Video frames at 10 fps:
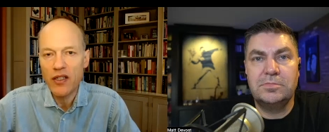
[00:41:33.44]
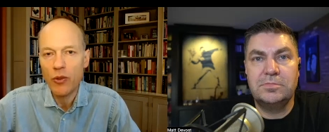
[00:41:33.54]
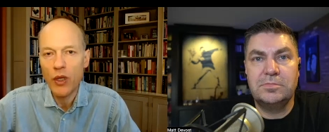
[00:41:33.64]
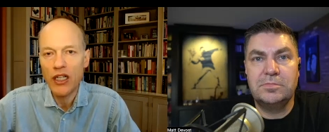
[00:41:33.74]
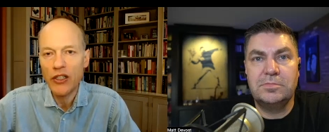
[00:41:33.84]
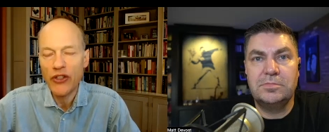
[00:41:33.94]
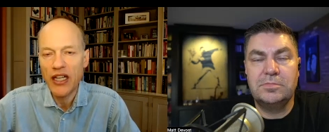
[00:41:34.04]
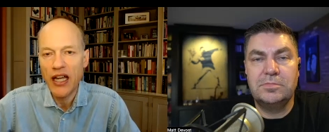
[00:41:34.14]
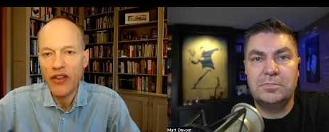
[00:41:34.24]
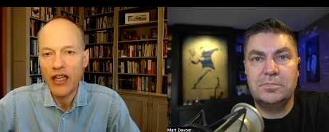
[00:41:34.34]
Speaker 1: the world. And I
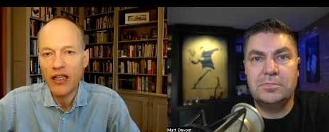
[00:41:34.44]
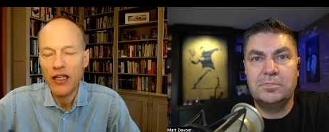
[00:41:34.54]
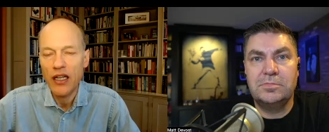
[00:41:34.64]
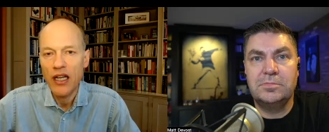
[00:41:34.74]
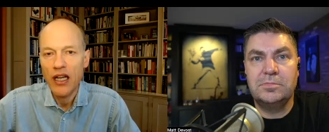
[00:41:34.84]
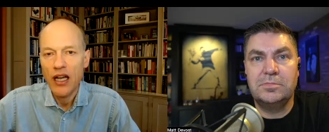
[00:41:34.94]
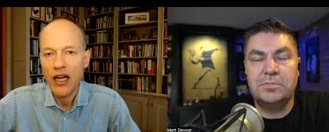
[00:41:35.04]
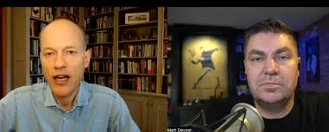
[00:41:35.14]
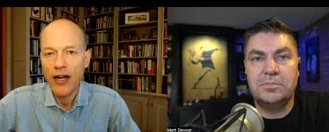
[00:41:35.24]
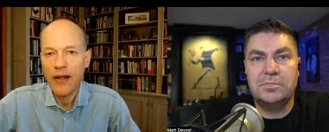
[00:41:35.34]
think
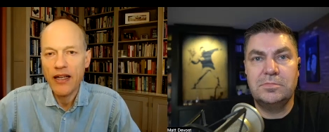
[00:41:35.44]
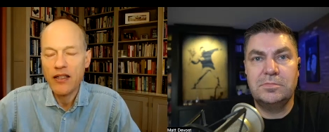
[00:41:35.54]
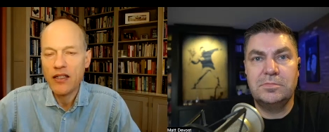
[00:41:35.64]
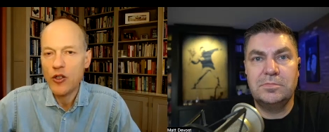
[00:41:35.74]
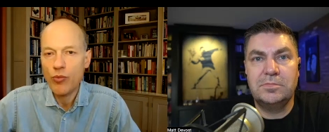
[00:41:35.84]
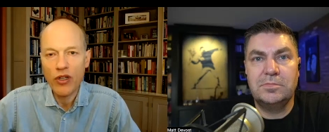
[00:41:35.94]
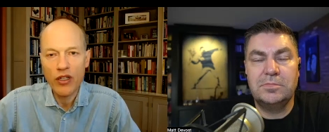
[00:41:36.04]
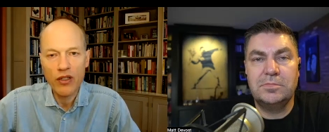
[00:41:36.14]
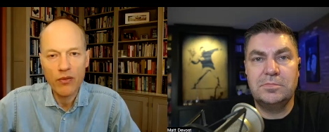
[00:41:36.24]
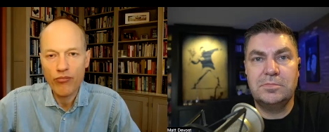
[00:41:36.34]
uh, it's
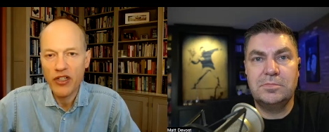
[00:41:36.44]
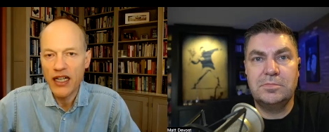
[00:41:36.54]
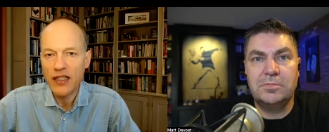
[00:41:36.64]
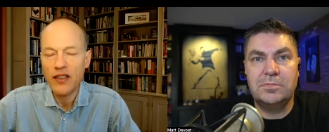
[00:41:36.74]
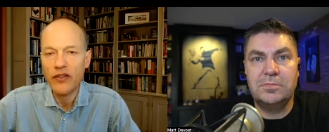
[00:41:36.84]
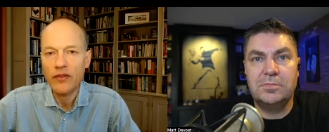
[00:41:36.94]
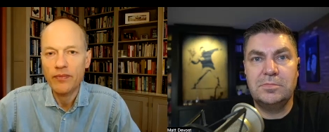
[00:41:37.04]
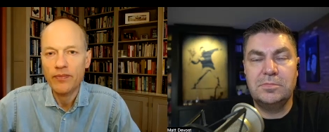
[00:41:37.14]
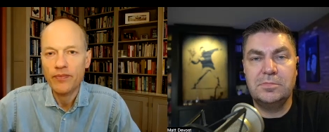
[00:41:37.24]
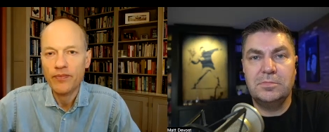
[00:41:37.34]
super productive.
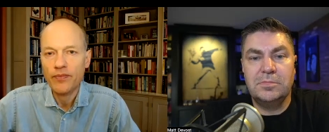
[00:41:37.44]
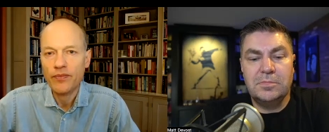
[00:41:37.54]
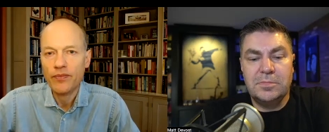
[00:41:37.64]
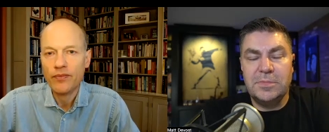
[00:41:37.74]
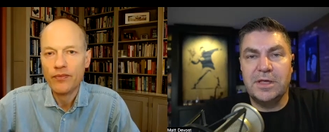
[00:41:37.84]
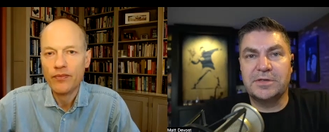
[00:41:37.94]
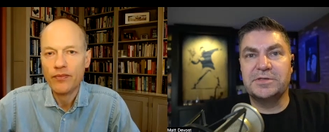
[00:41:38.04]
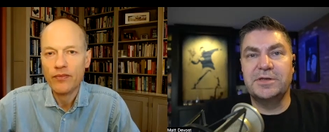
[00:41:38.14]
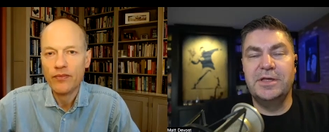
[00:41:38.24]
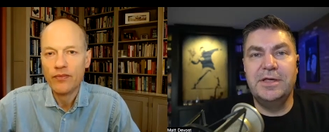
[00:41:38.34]

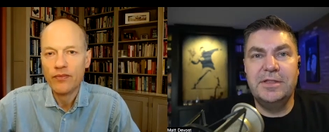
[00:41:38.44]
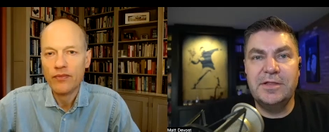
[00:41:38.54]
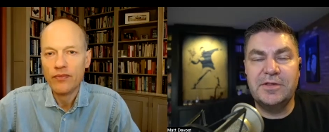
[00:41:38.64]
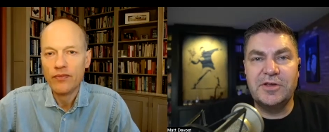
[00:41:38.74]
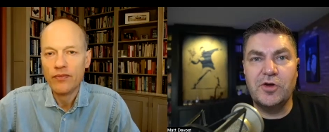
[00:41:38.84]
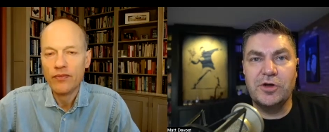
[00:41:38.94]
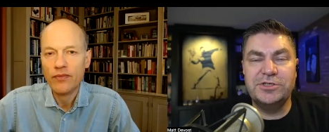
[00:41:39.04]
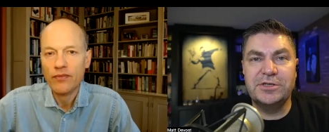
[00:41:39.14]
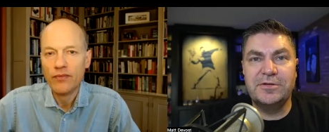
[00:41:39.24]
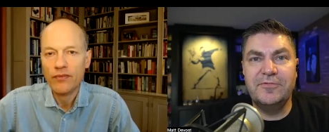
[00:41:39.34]
Speaker 2: Excellent. That's
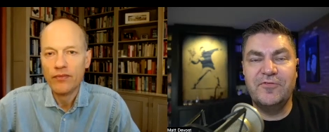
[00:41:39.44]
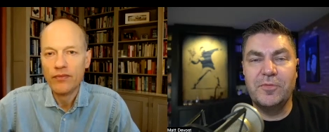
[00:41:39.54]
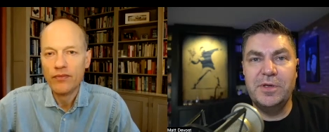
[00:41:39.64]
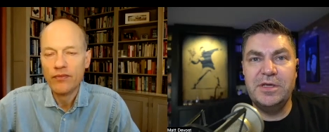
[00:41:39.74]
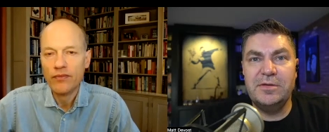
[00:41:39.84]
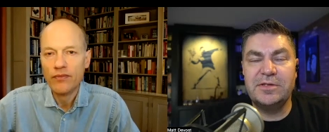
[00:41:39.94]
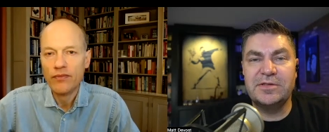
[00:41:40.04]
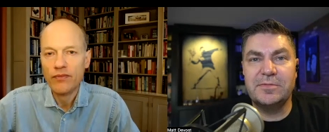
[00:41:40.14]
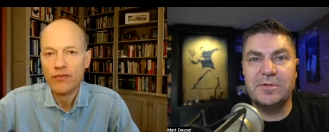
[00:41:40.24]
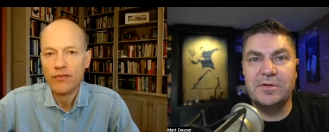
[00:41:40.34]
encouraging for me, because
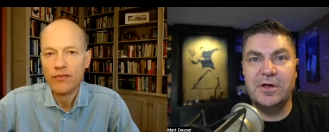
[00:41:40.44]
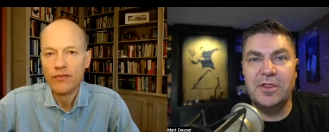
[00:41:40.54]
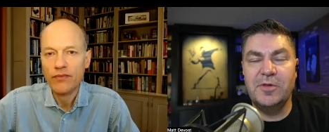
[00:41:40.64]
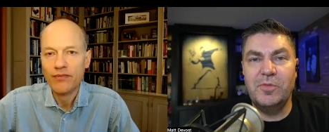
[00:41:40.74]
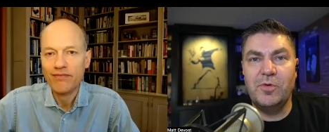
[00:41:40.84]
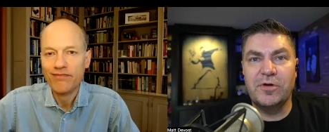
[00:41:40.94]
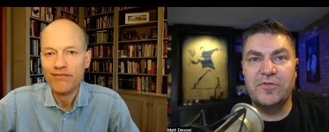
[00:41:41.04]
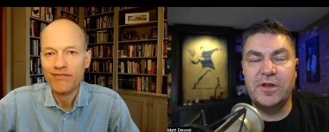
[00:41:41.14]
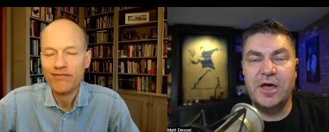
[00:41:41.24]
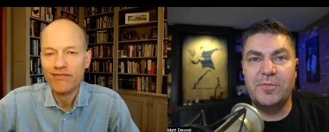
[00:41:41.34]
I'm on the board of
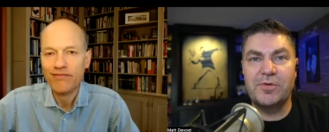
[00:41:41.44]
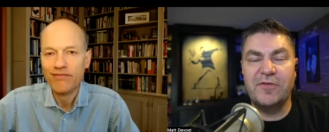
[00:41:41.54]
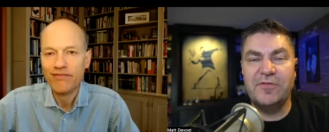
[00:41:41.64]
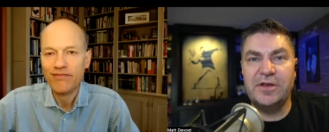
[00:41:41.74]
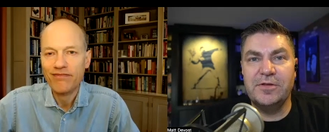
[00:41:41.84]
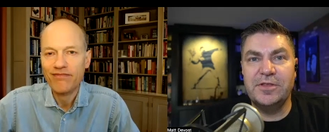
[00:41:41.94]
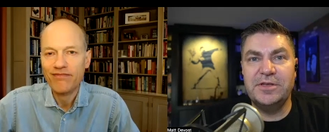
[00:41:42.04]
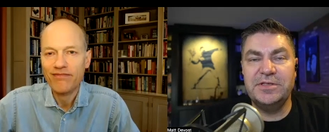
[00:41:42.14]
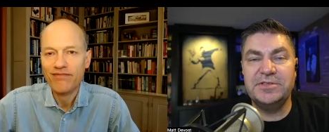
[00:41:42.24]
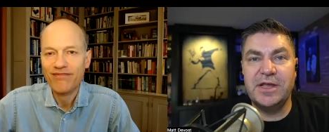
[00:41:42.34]
a nonprofit here in the
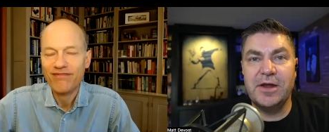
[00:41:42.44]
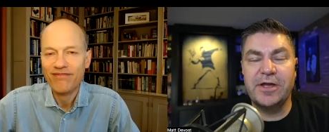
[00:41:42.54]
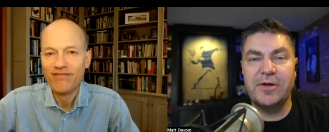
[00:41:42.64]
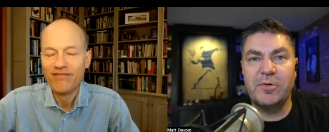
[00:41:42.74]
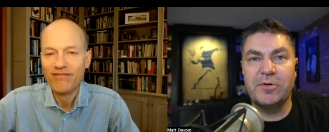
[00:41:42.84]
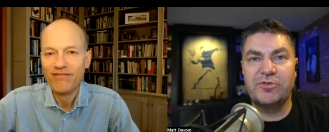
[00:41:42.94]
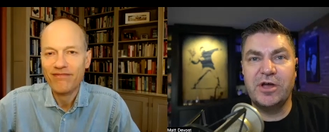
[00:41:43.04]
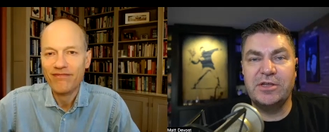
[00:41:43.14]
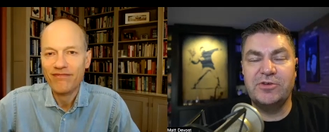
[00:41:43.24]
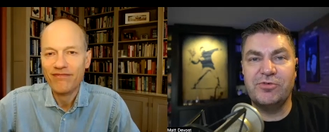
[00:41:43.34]
D C area where we're
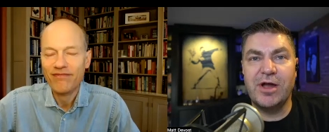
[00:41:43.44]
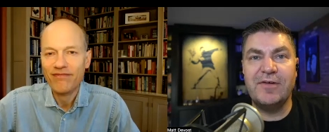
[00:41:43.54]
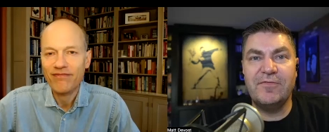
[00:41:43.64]
trying to drive